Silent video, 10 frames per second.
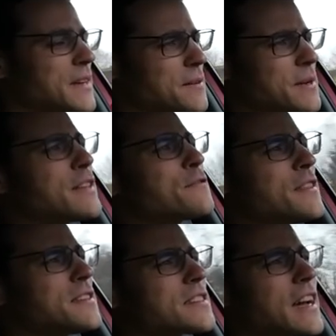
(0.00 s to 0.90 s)
but I mean, if
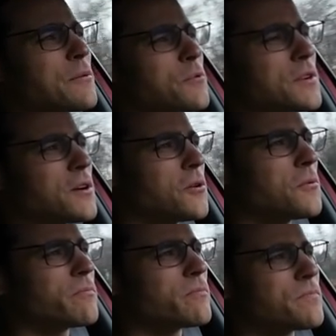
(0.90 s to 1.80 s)
this guy would
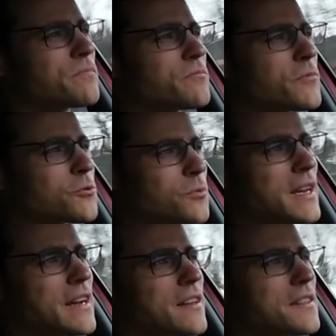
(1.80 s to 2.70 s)
know what
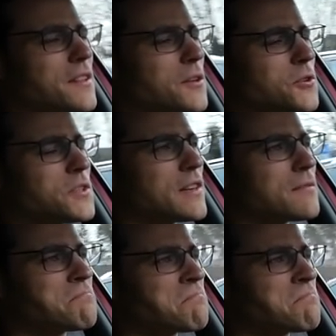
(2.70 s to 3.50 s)
we got under the hood here,